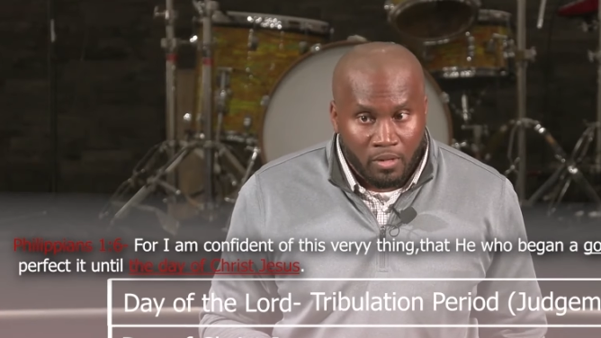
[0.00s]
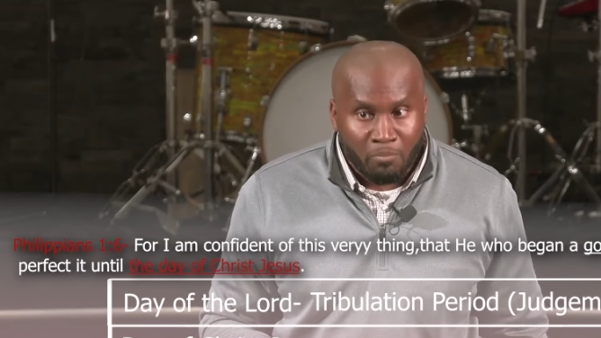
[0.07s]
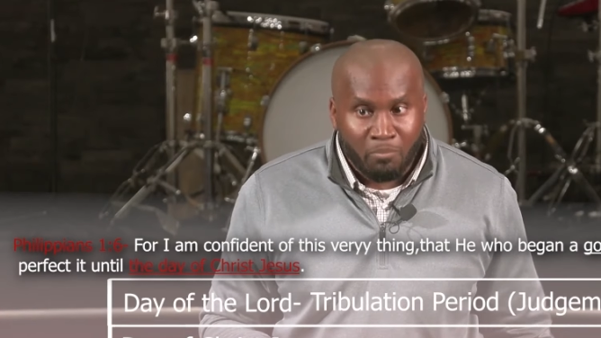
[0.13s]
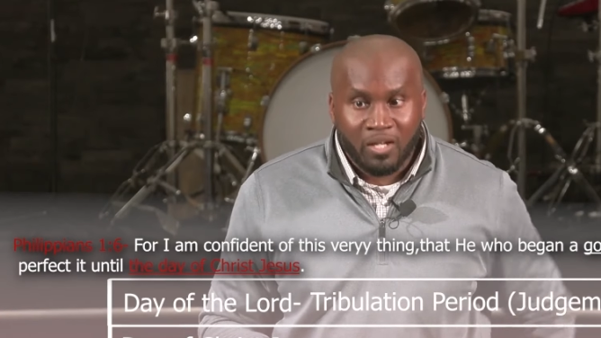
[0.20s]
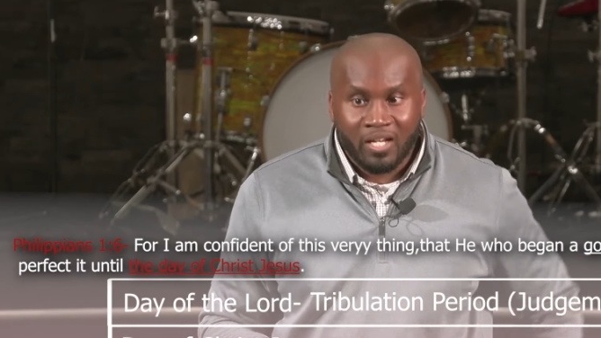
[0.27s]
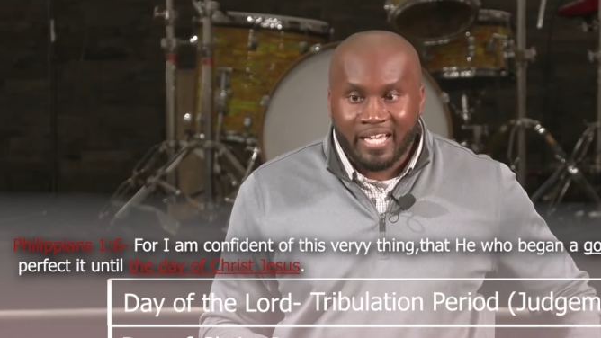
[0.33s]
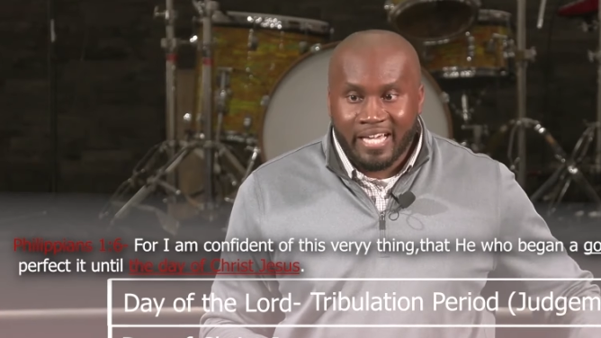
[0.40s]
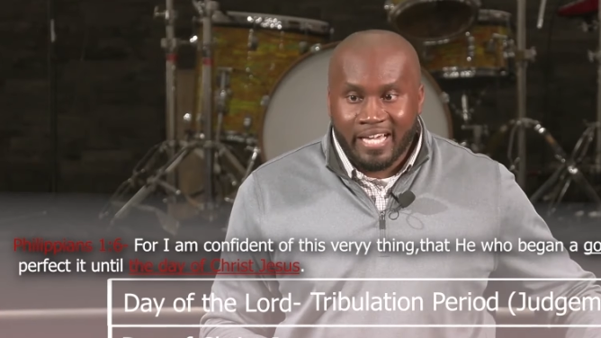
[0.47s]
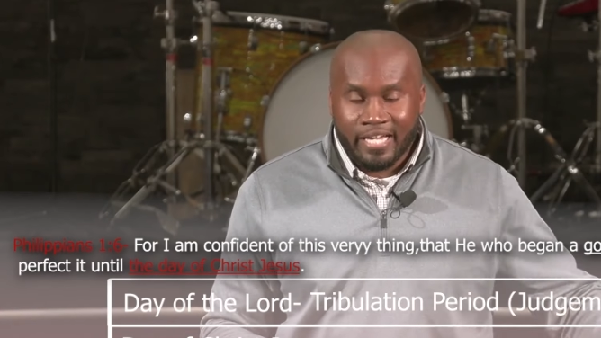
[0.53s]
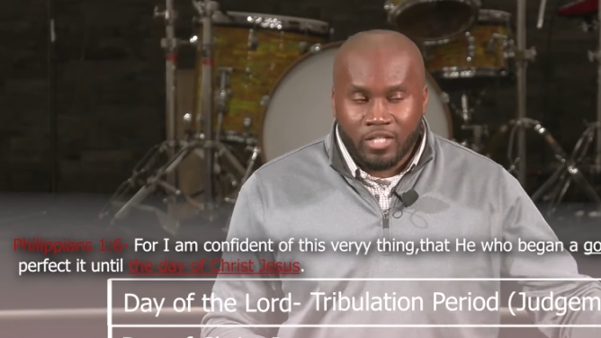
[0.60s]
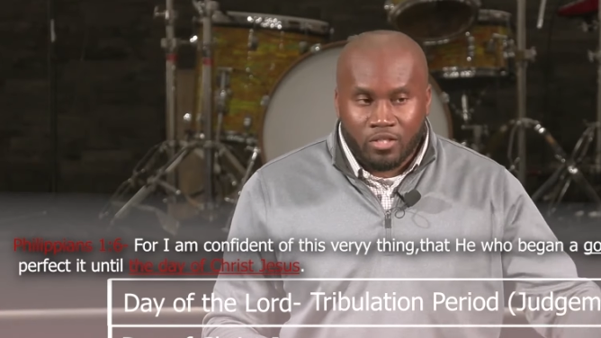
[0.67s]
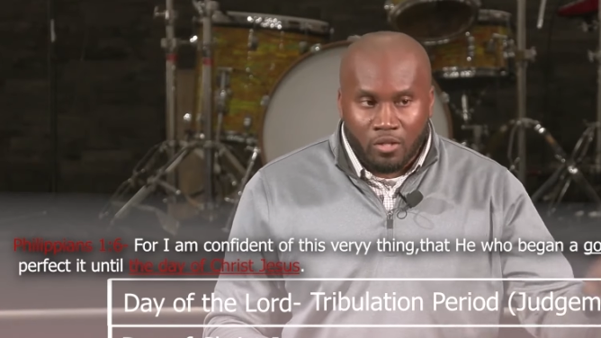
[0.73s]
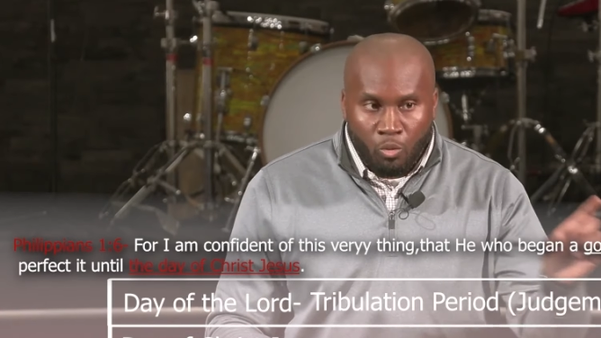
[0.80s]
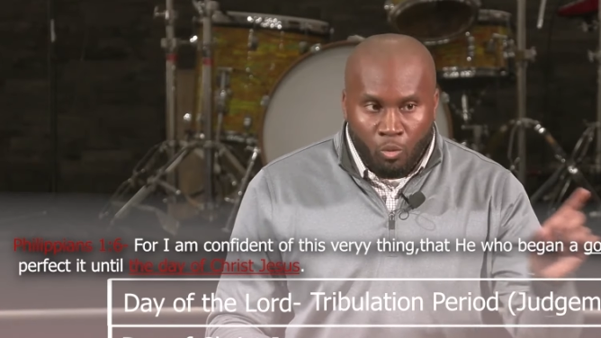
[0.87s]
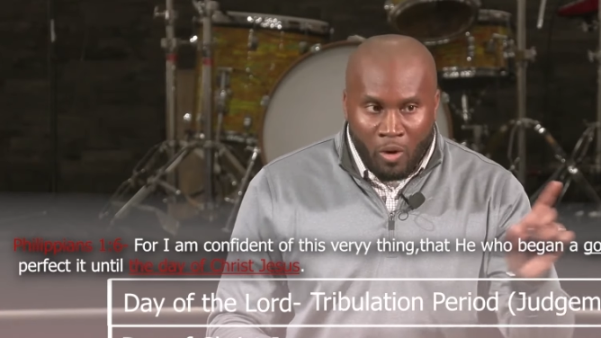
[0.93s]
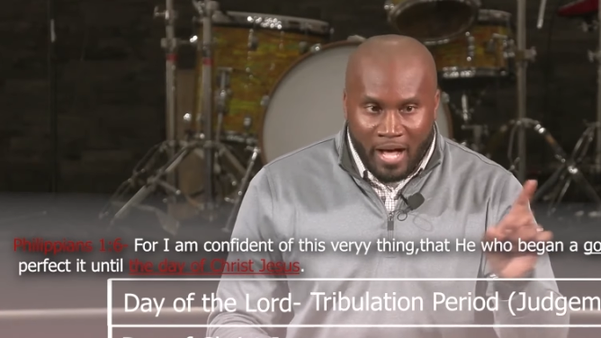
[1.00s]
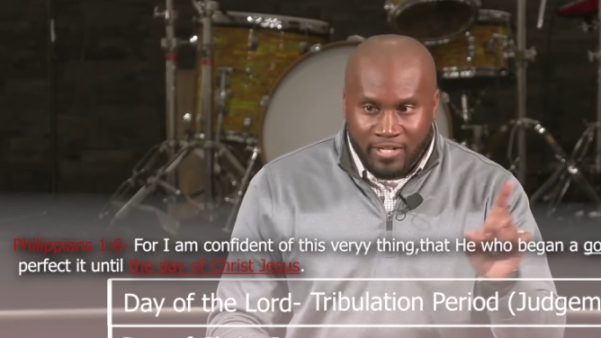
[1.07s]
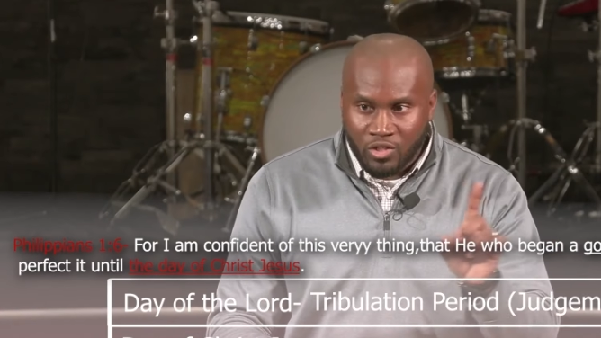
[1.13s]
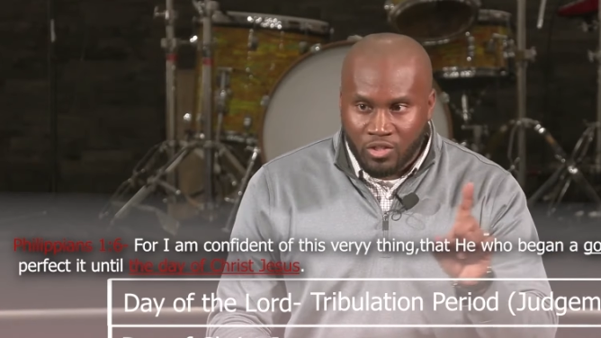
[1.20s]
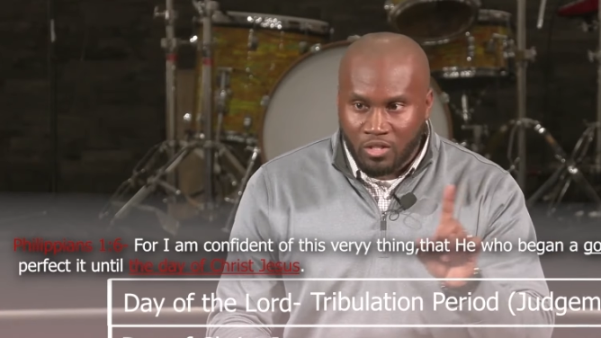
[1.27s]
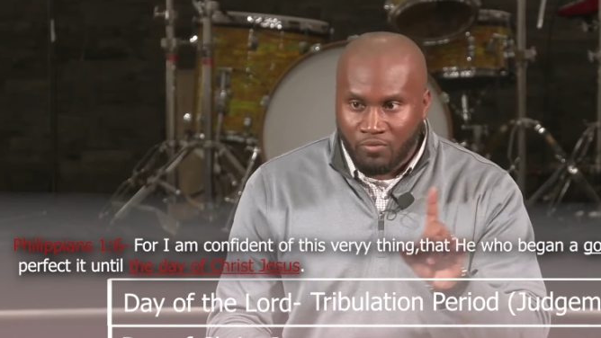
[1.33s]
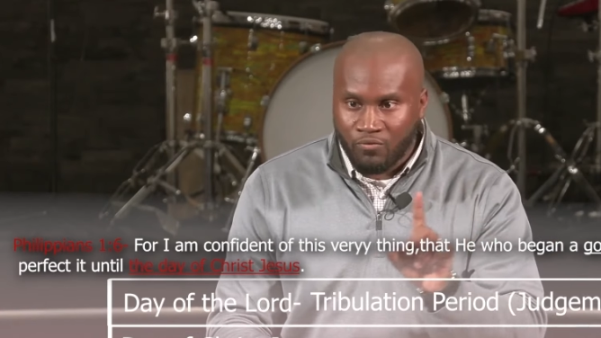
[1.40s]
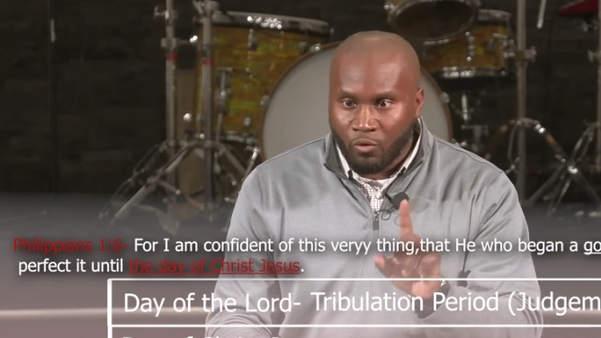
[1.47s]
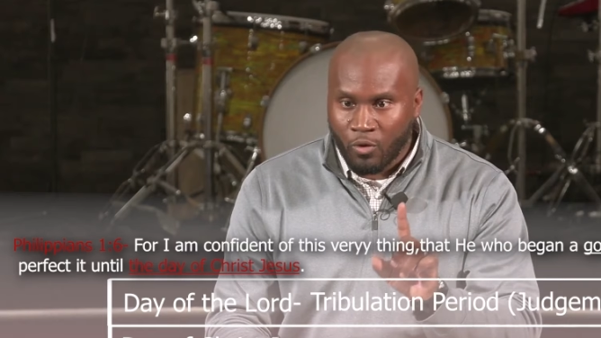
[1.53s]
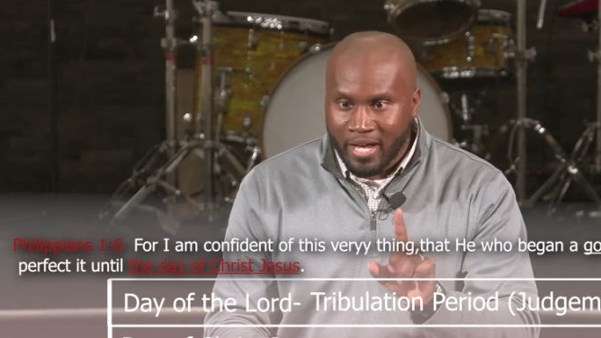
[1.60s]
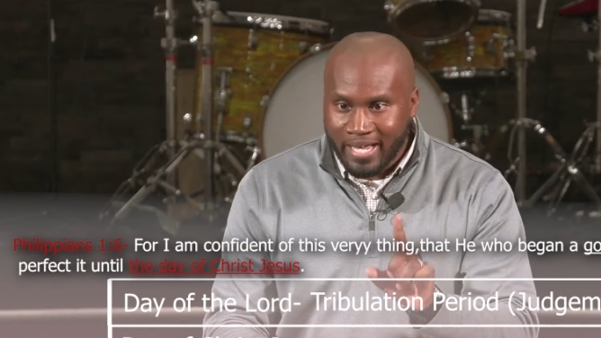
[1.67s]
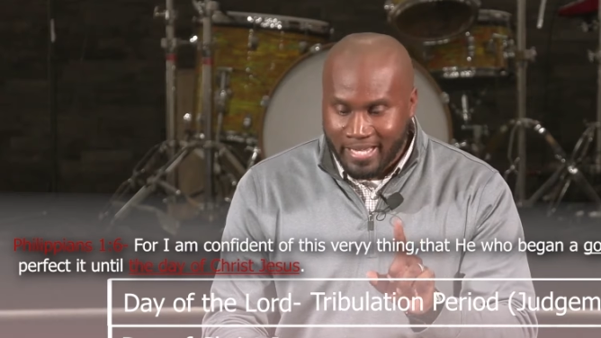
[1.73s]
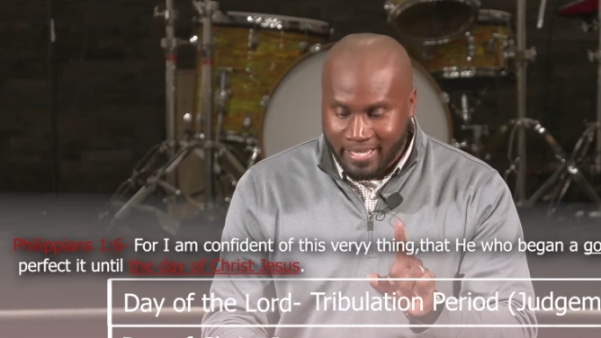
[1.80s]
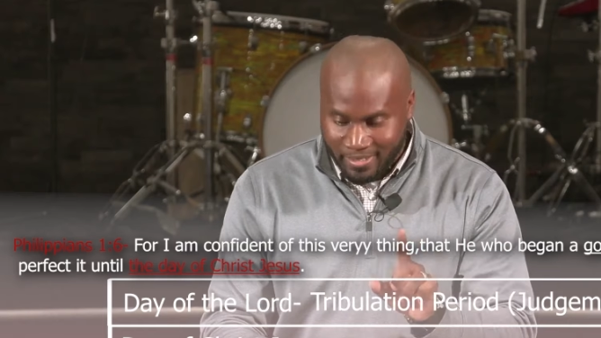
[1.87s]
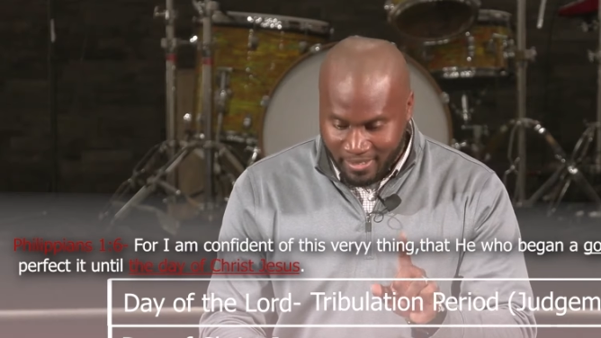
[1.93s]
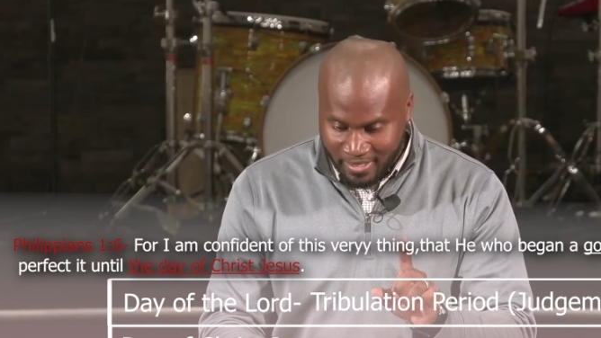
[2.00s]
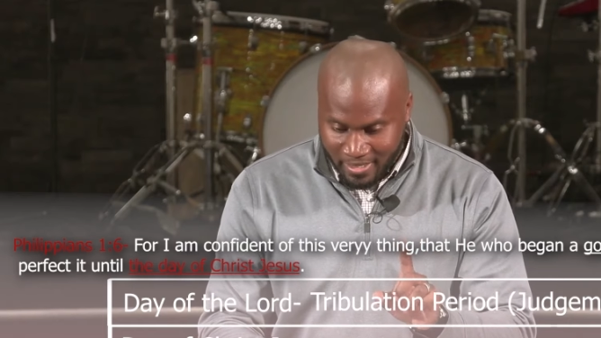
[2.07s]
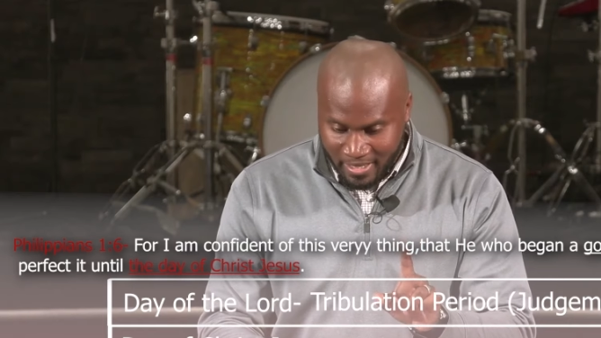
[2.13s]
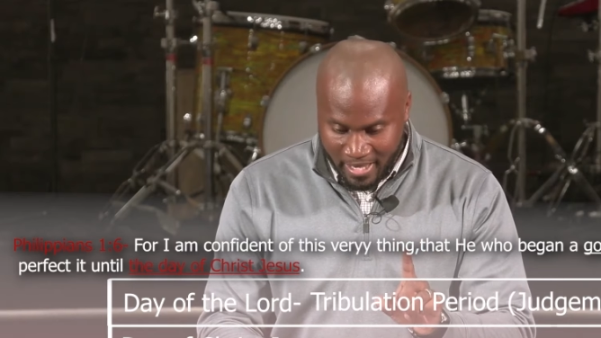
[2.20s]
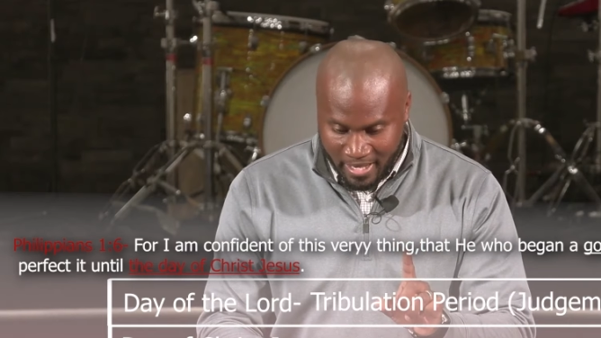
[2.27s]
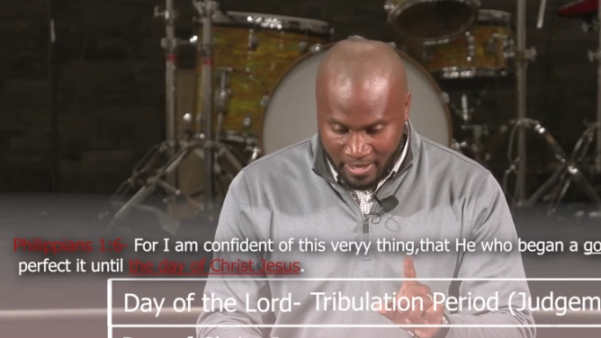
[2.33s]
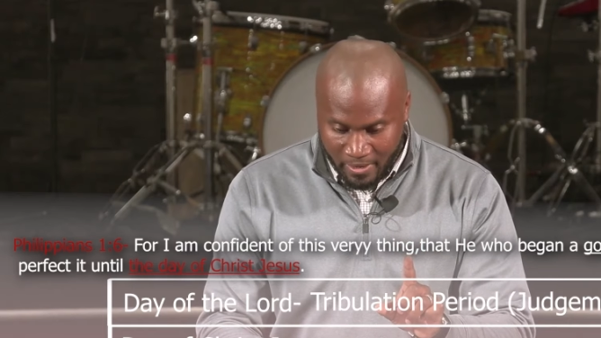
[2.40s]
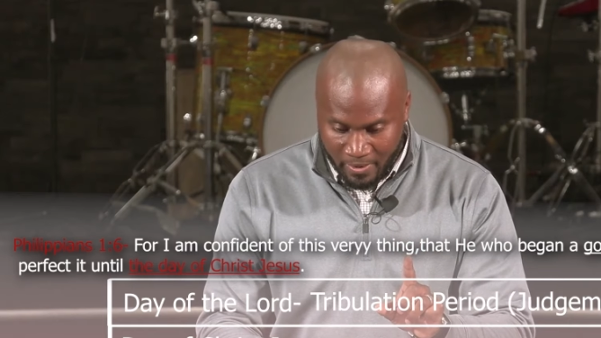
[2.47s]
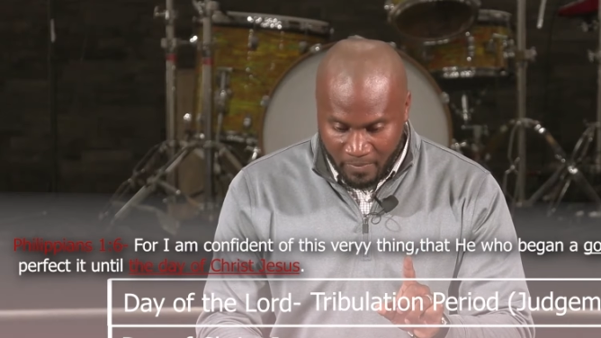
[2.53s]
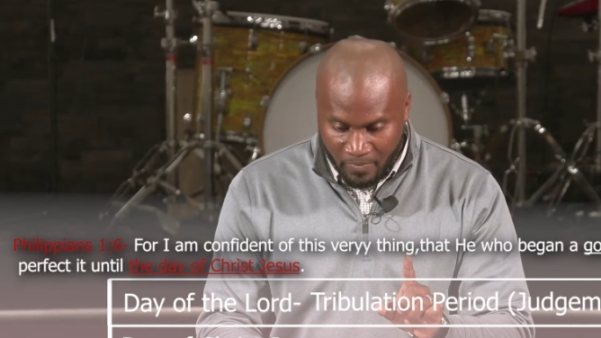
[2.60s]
Please watch the phrase there.